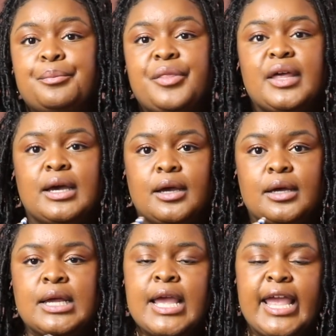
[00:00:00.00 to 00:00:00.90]

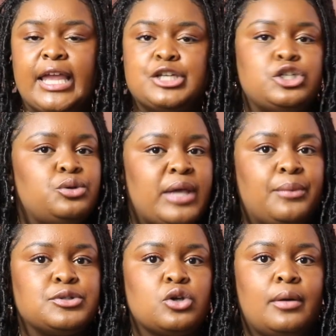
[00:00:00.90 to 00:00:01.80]
the issue
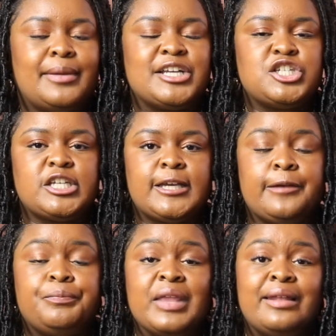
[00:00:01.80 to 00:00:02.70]
that was on my
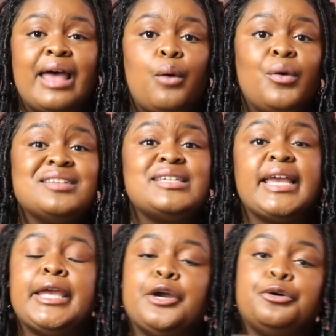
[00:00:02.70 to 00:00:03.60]
chin. Now once it
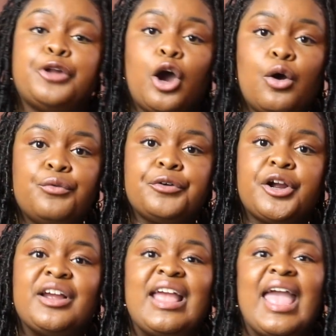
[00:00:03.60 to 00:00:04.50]
healed
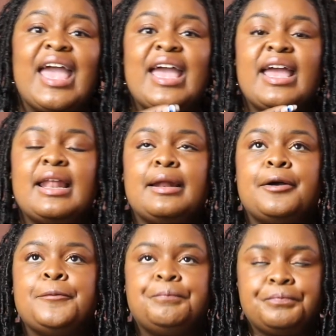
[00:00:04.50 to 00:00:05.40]
over, and
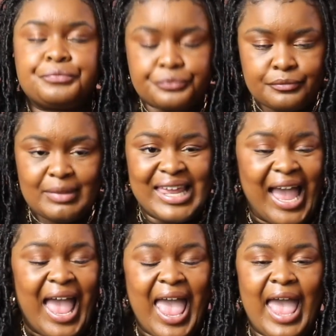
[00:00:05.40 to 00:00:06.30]

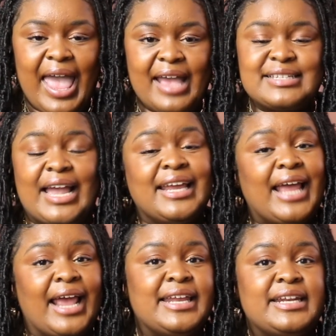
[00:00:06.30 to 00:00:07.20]

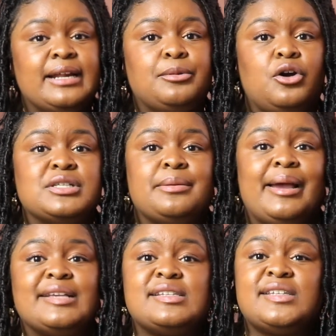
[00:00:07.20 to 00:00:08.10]
I ended up going to
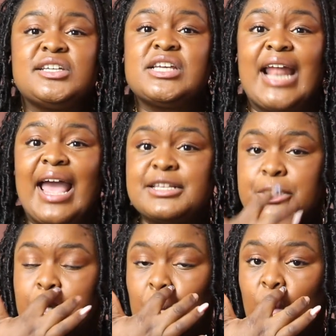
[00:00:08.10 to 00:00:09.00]
my esthetician
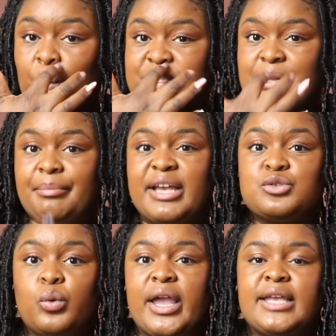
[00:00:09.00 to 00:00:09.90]
asking her what was the
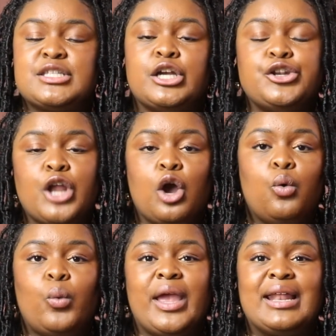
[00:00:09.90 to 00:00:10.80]
best way to
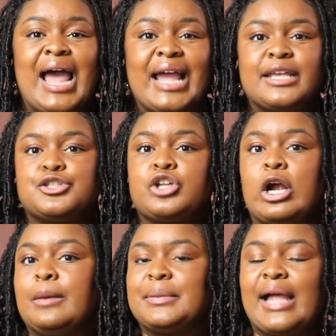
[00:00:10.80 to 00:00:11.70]
know when I can
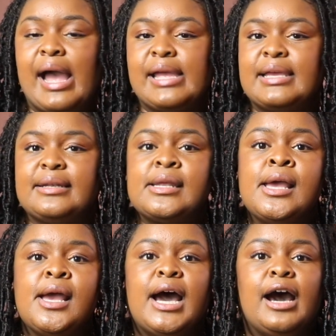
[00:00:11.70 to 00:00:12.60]
start applying
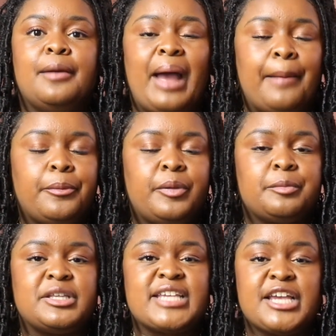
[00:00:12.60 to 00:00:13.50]

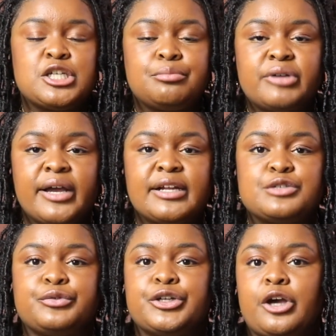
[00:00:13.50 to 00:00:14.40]
hyperpigmentation
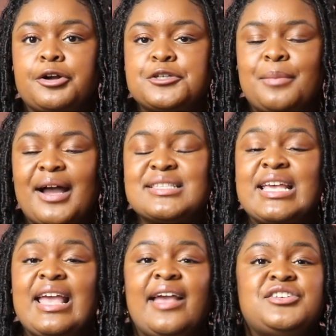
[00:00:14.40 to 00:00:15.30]
products for dark
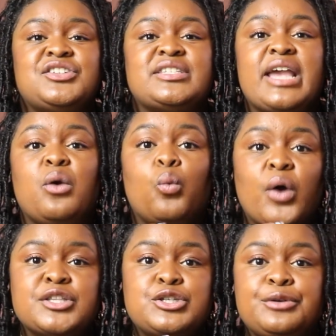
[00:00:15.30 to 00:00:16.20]
spots. And she said
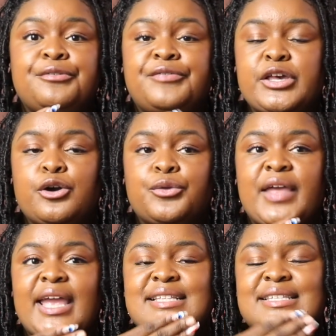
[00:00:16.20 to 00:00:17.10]
once you feel
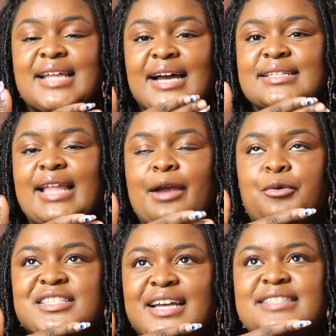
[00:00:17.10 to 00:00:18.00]
that it's not, like
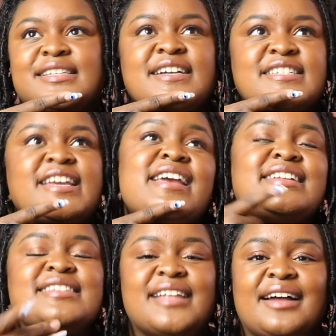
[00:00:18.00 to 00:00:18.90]
once I touch it
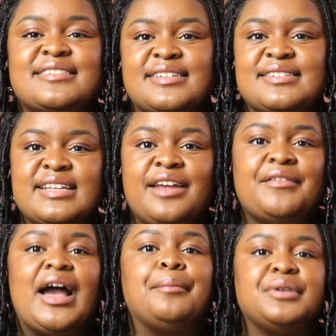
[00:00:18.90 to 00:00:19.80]
and it's not
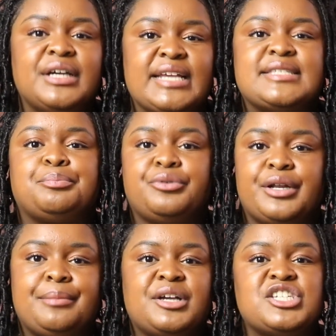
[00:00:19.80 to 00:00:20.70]
sensitive, it's
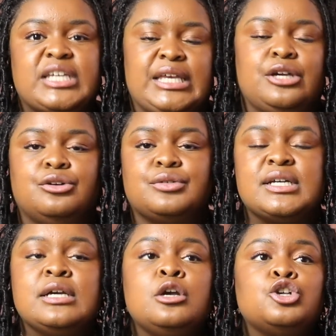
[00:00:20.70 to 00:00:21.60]
pretty much healed.
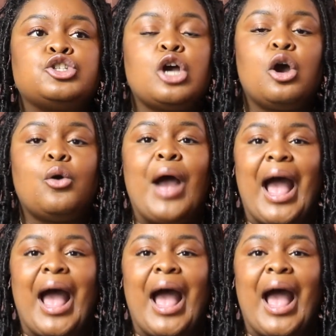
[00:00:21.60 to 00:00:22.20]
So